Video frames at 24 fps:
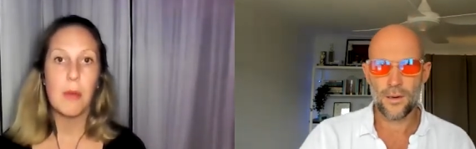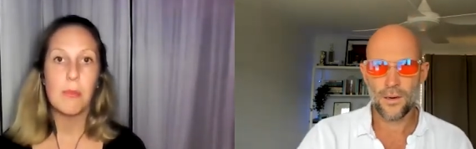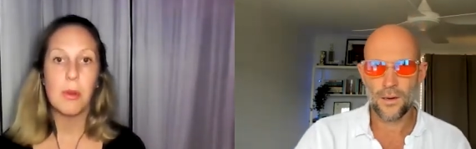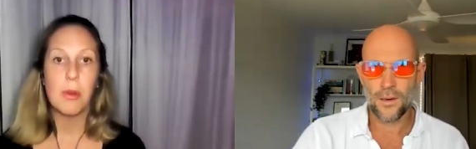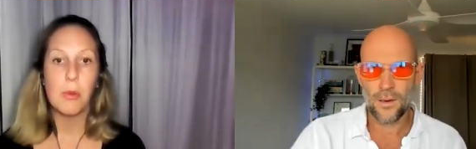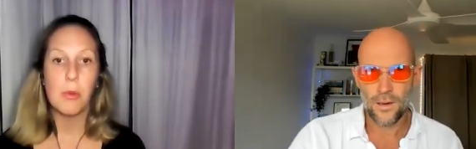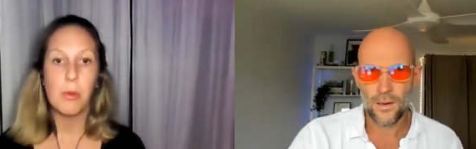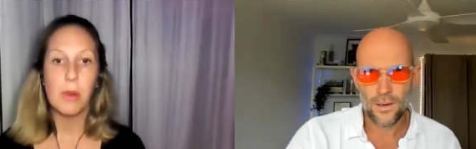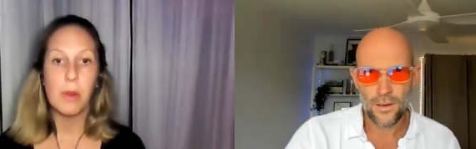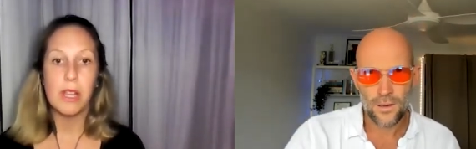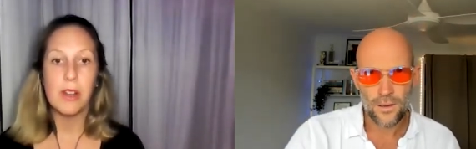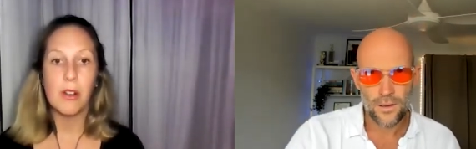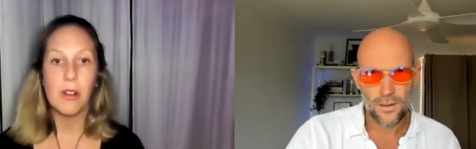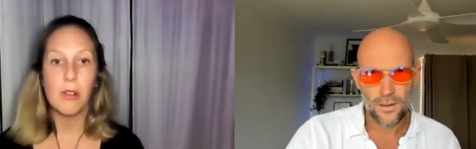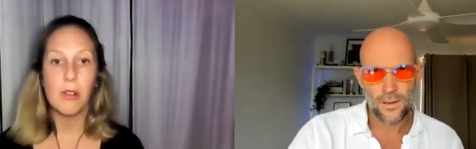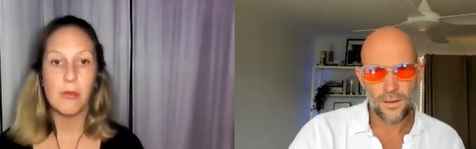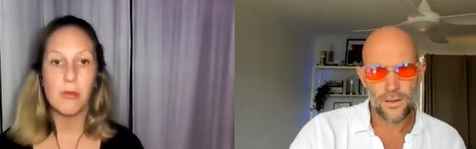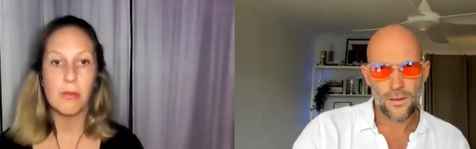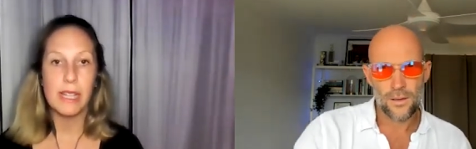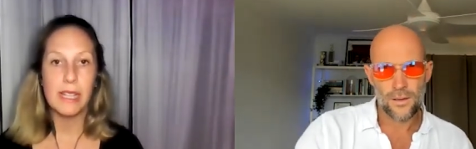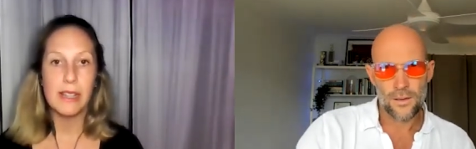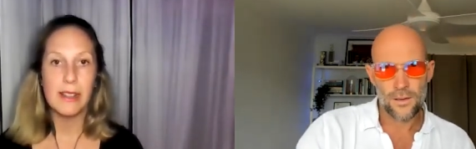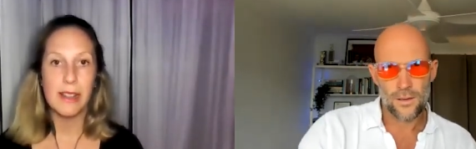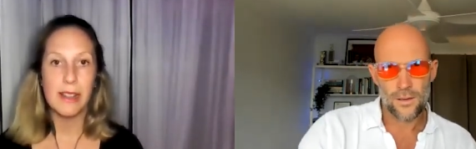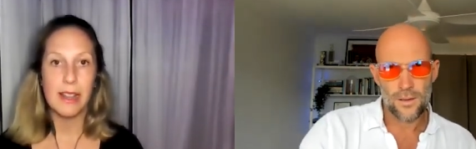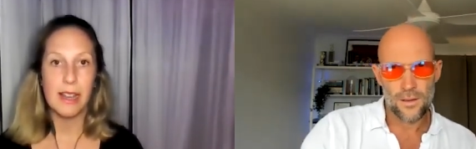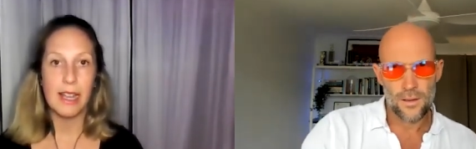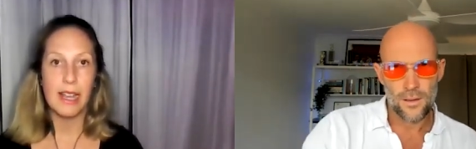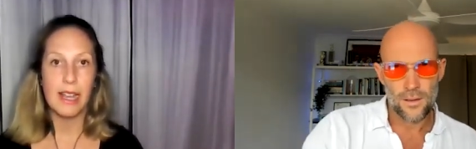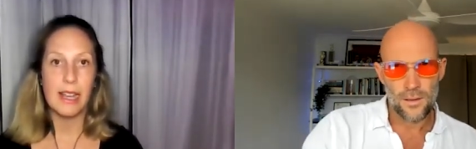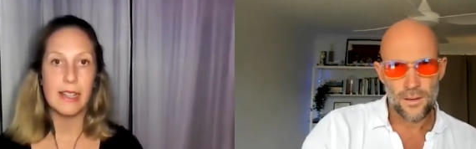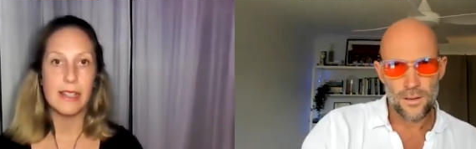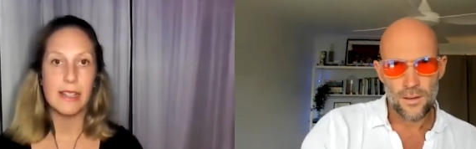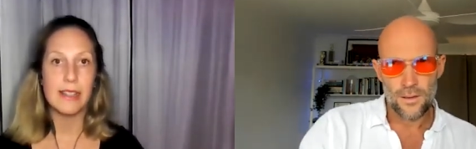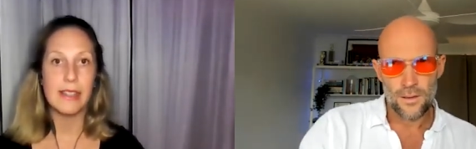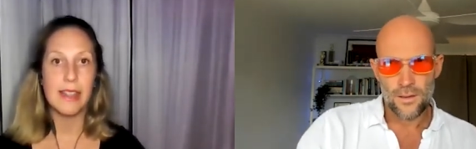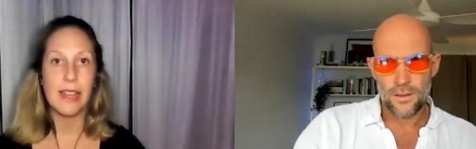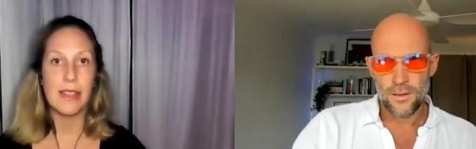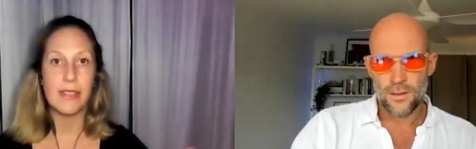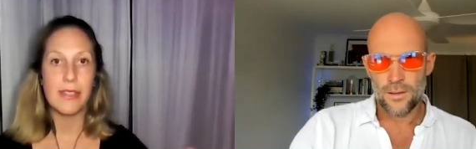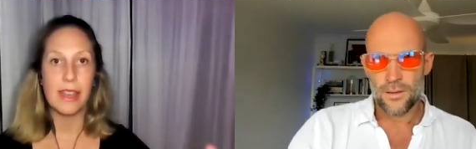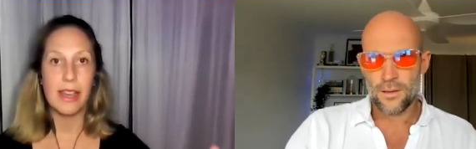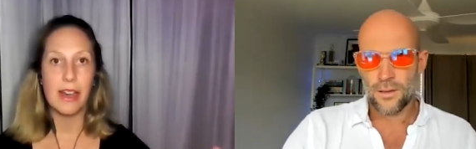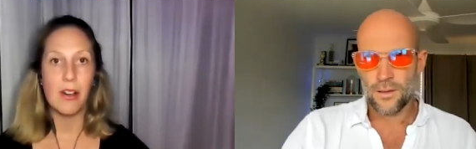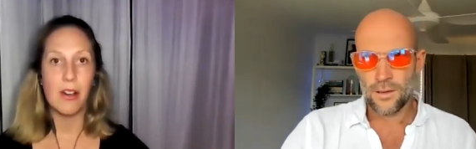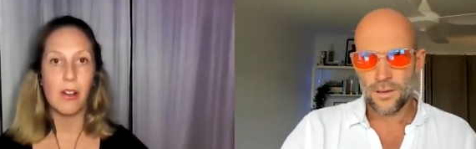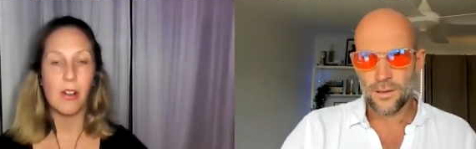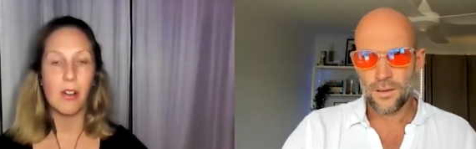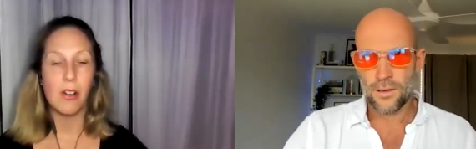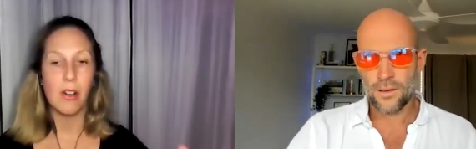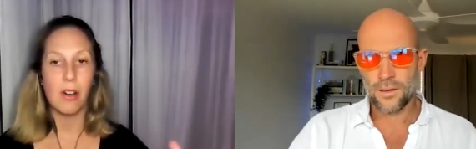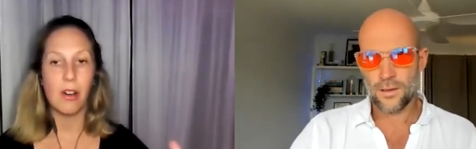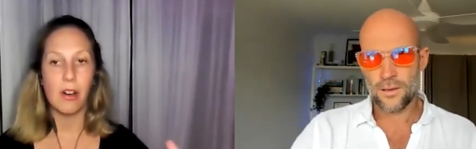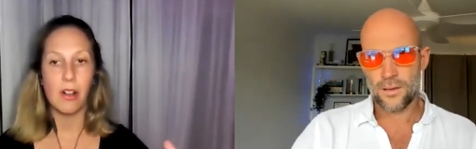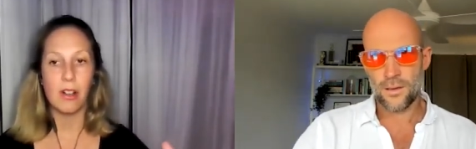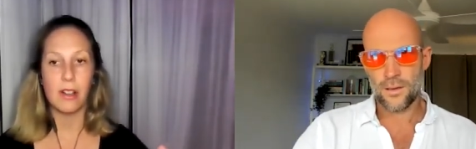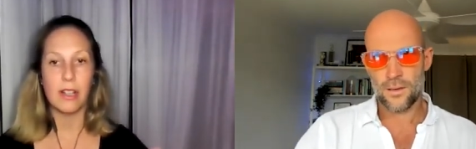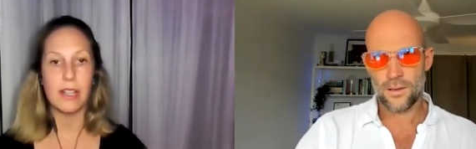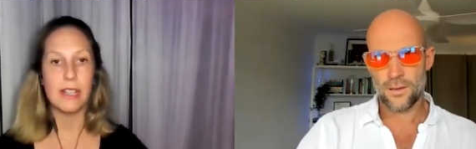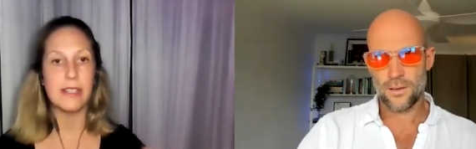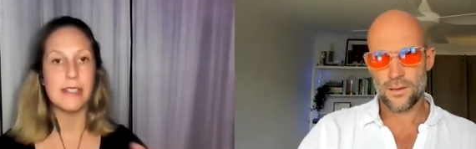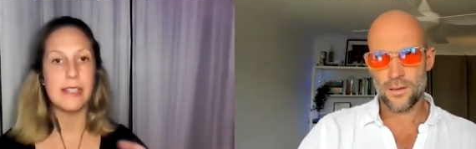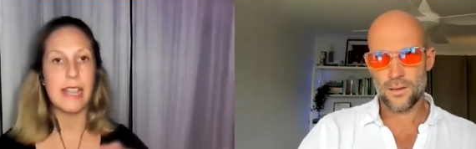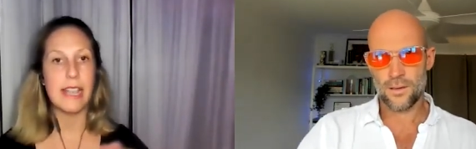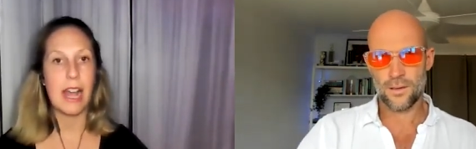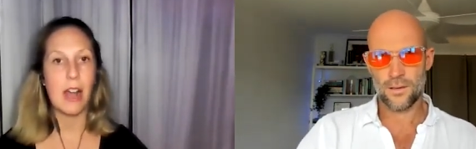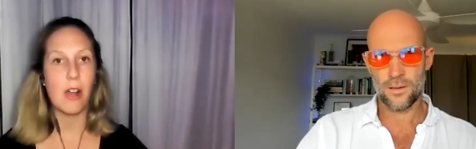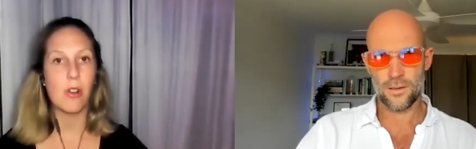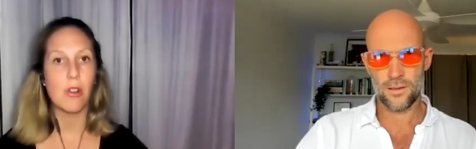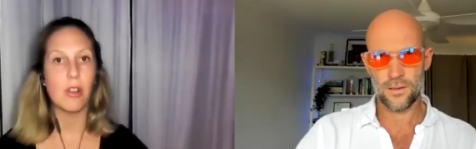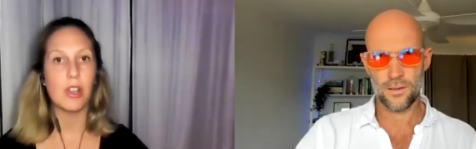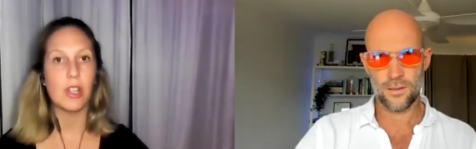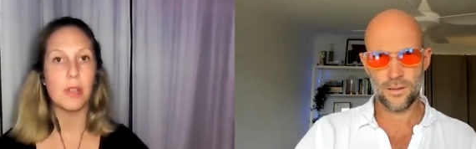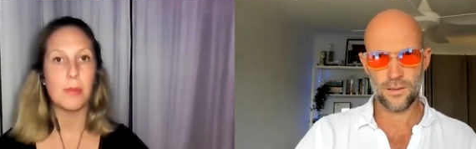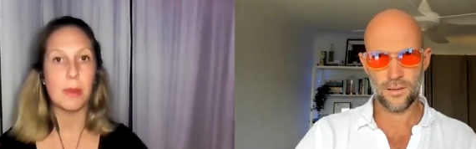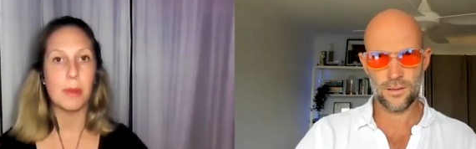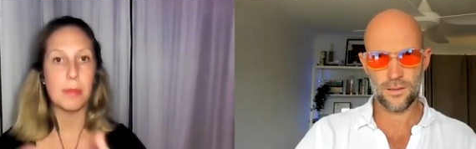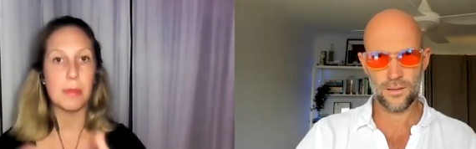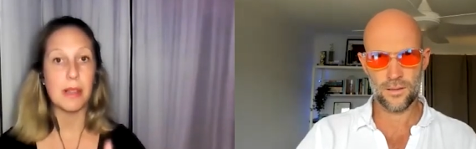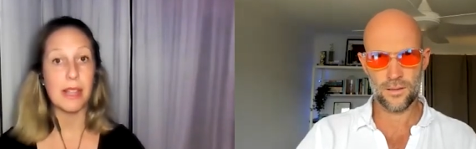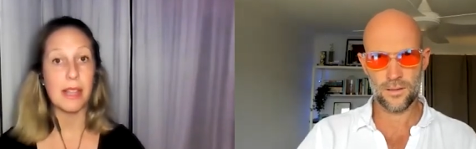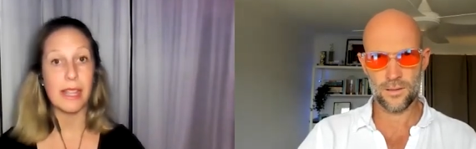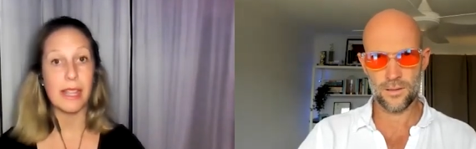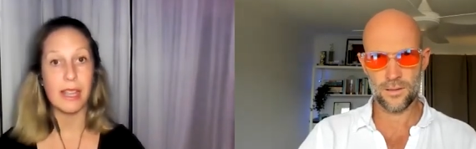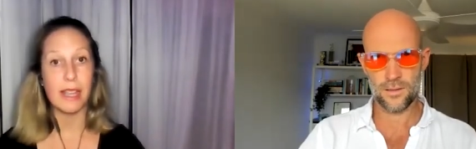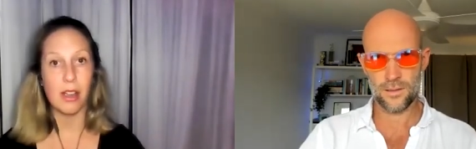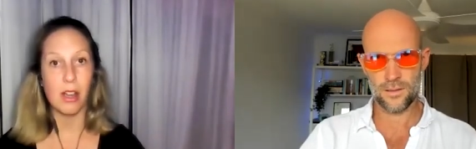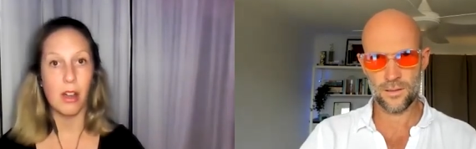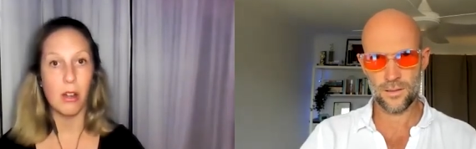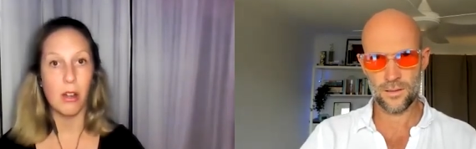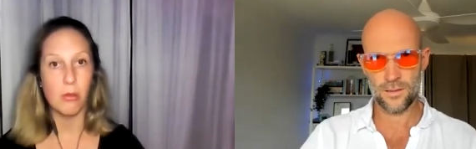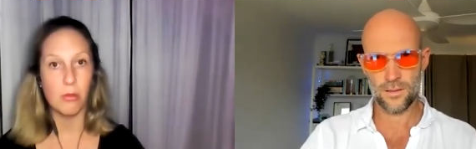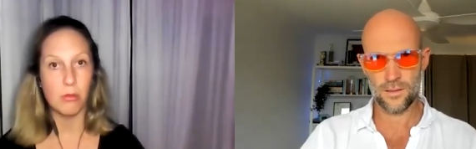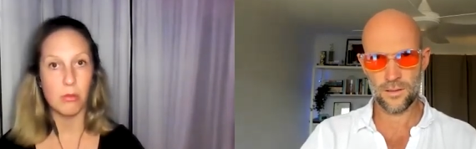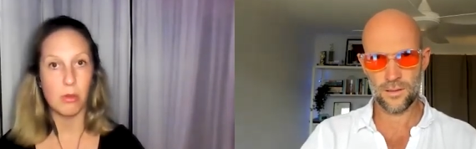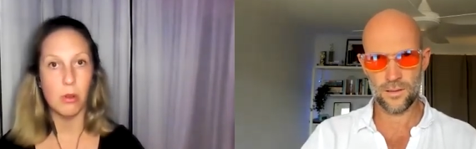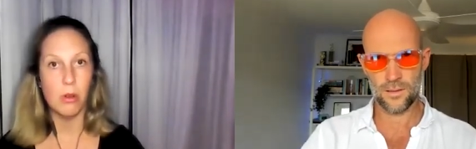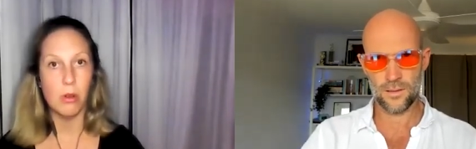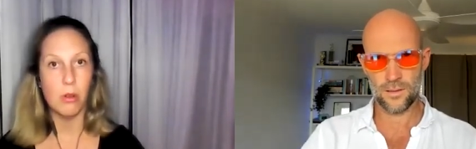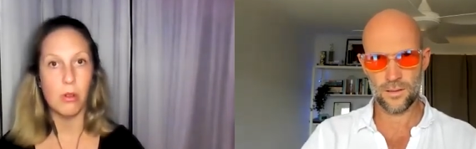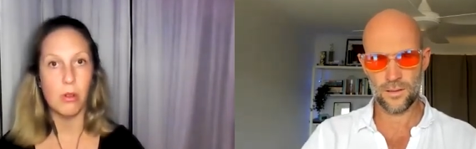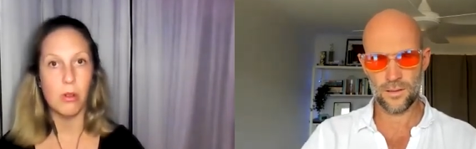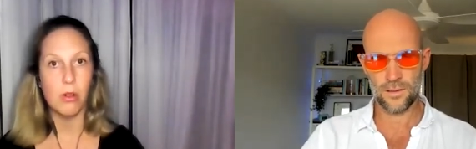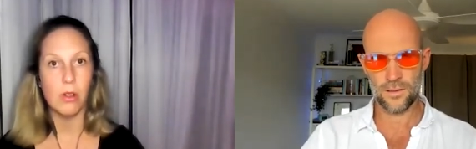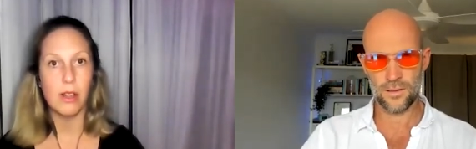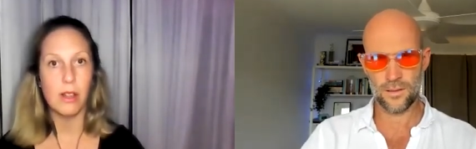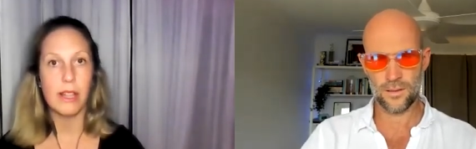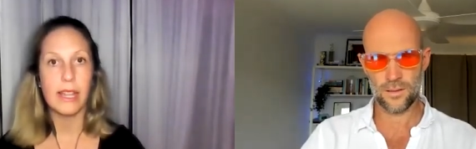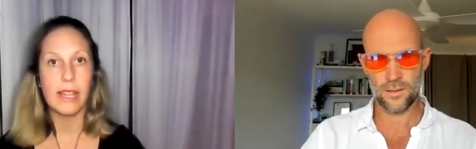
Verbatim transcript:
Speaker 1: But we don't realize that the alcohol is now going to be playing a role